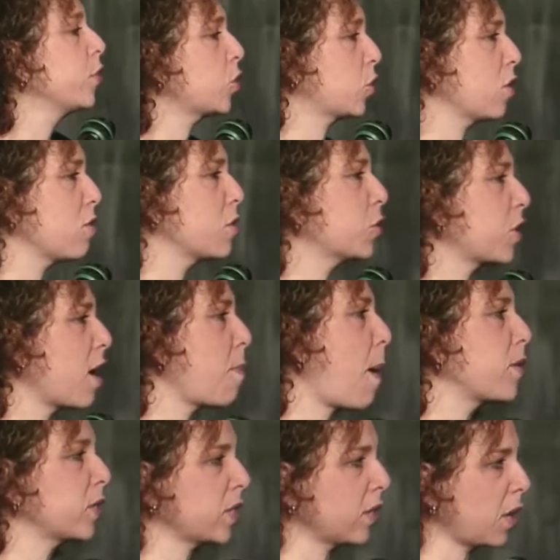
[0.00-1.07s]
The stereotype I
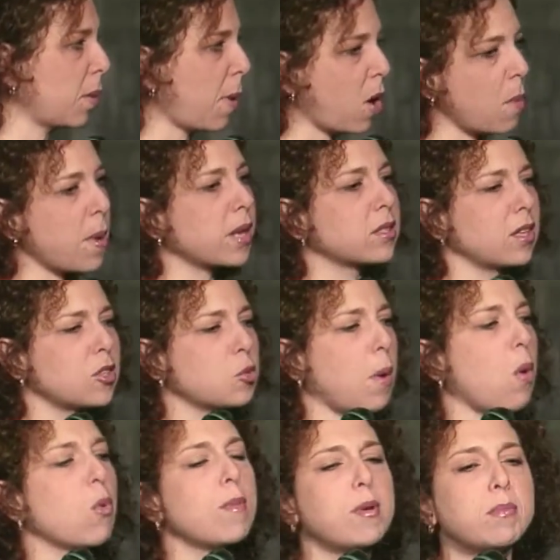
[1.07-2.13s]
was thinking about it backstage
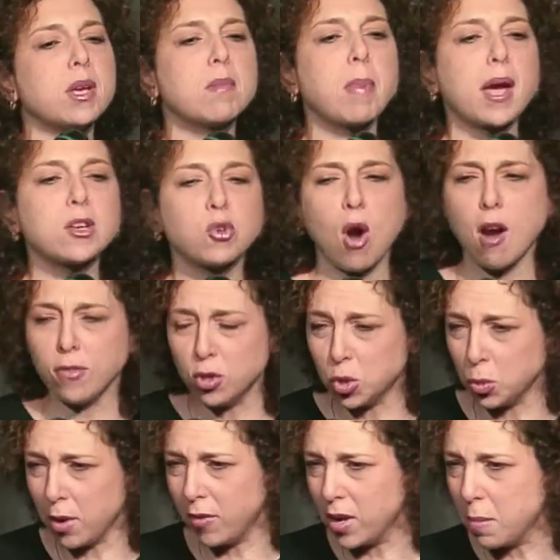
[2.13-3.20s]
about women being bad drivers.
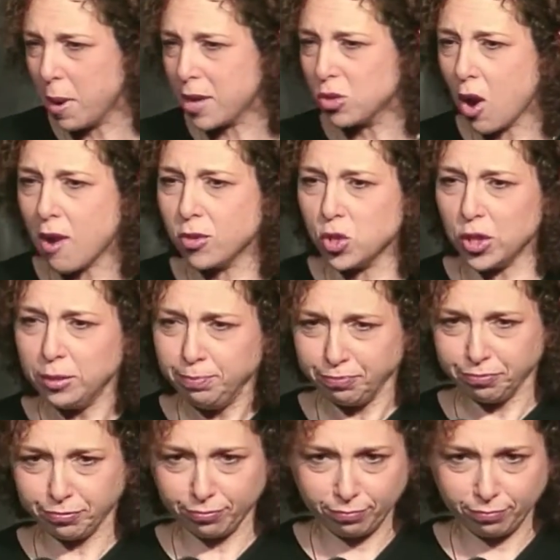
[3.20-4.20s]
Do we have any bad drivers here?